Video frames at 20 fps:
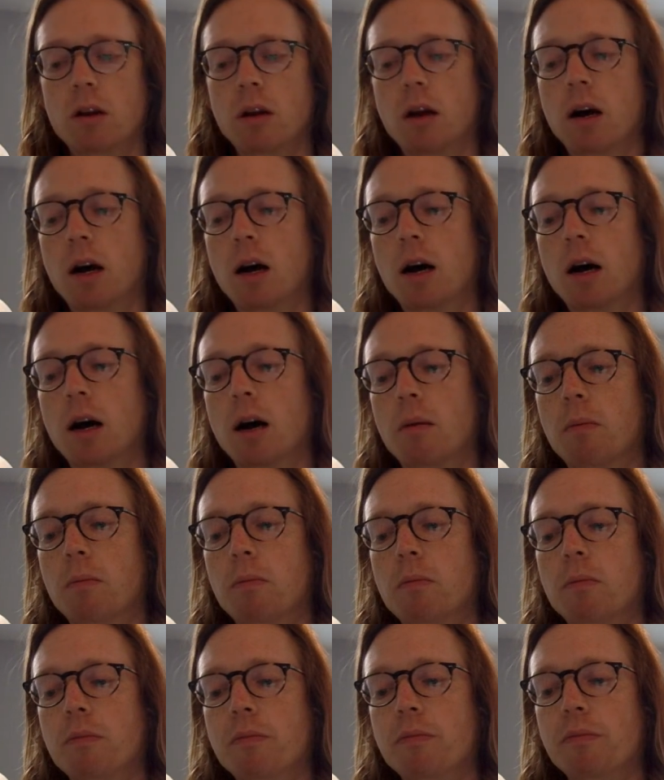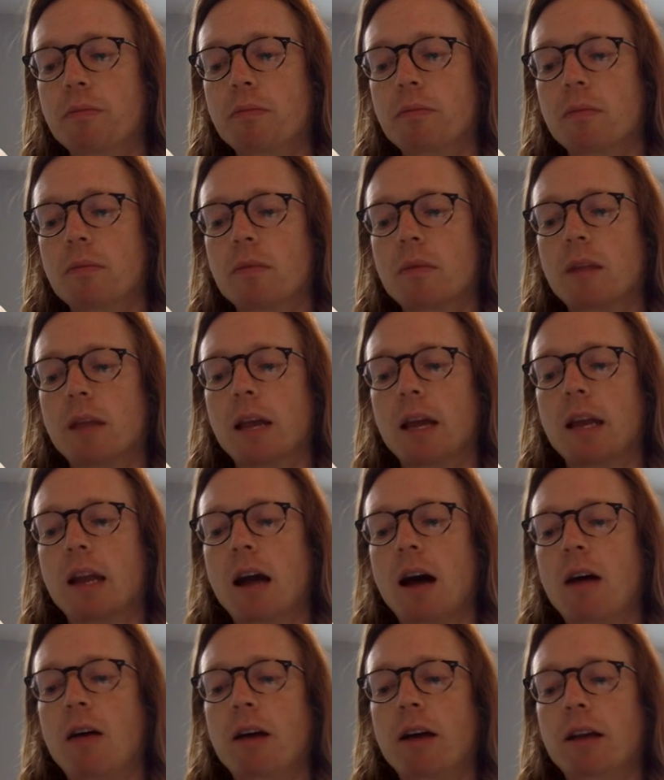and
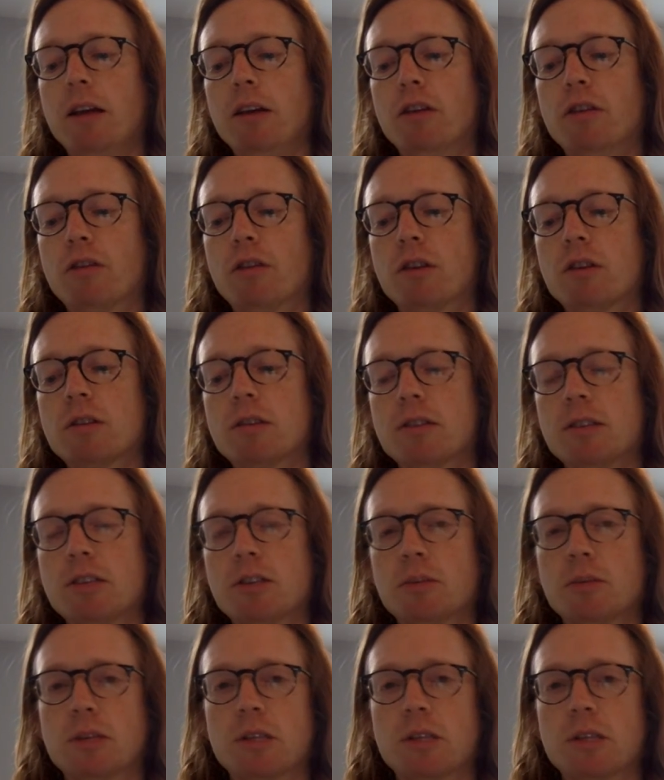not like universalism